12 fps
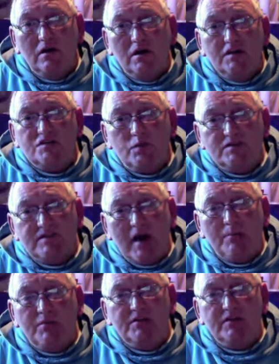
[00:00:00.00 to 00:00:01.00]
is what's
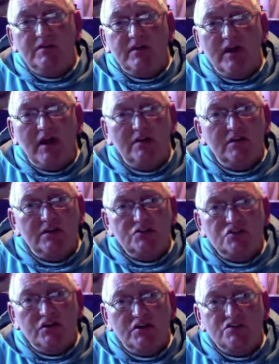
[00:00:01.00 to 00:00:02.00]
happened in the Catholic
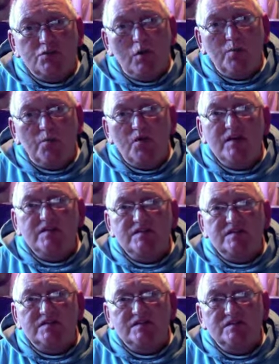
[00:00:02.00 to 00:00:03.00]
Church, where
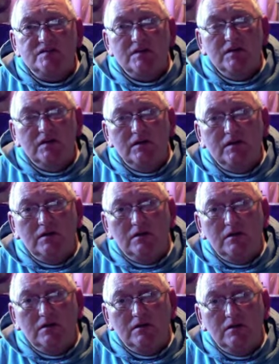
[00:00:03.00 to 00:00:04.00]
priests
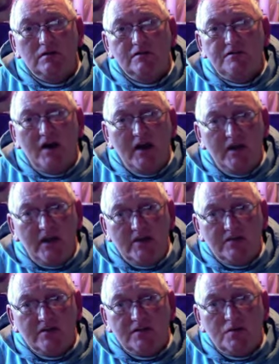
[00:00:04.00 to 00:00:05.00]

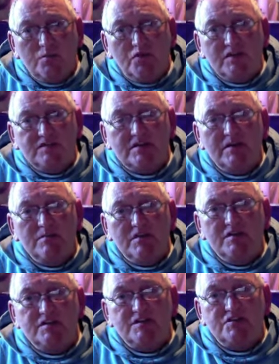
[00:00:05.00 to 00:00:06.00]
violated their priestly
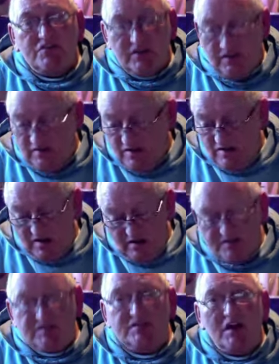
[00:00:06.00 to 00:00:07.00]
ministry
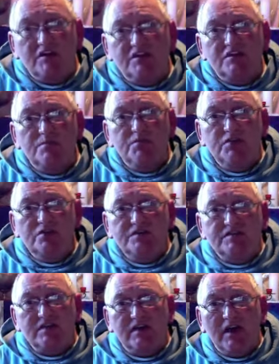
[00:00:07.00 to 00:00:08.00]
and started
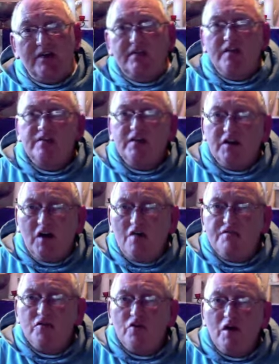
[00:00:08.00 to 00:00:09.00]
abusing, and then the
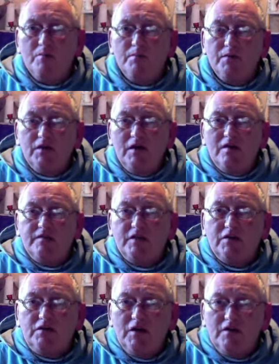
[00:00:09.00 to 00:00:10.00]
cover-up,
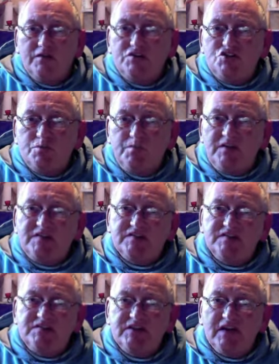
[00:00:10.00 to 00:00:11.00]
the
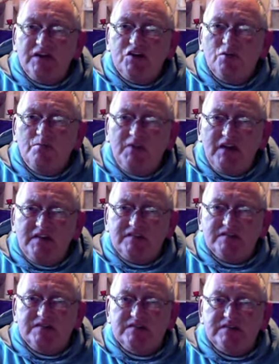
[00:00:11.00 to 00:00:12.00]
duplicity and
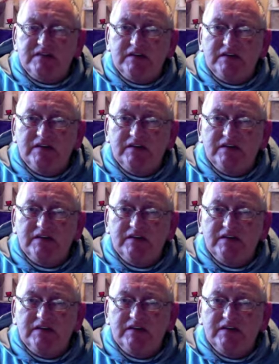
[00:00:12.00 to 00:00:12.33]
complacency,